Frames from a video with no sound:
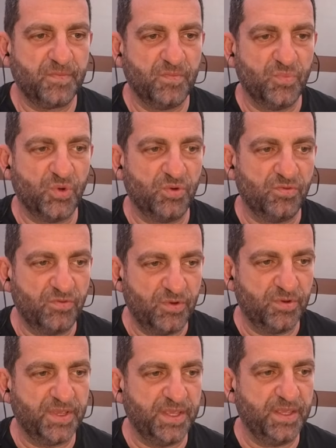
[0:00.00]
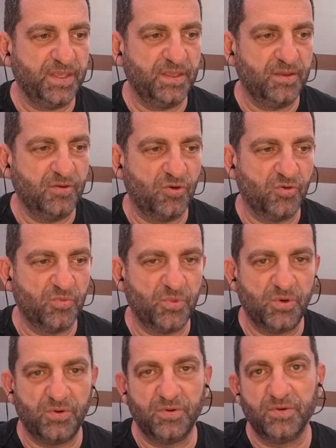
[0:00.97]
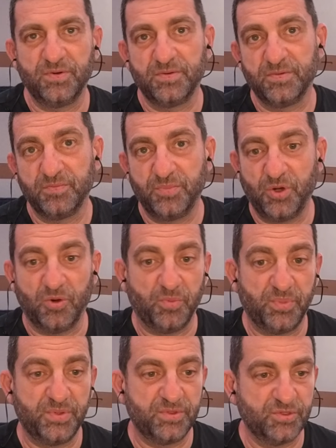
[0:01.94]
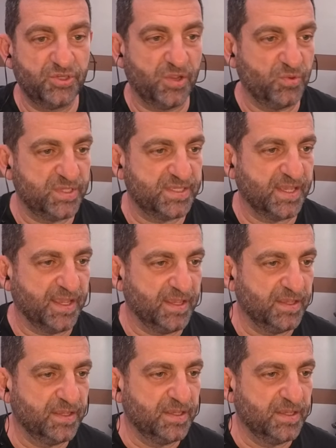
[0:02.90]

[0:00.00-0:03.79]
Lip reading: more rocky, or more pop, shall we say.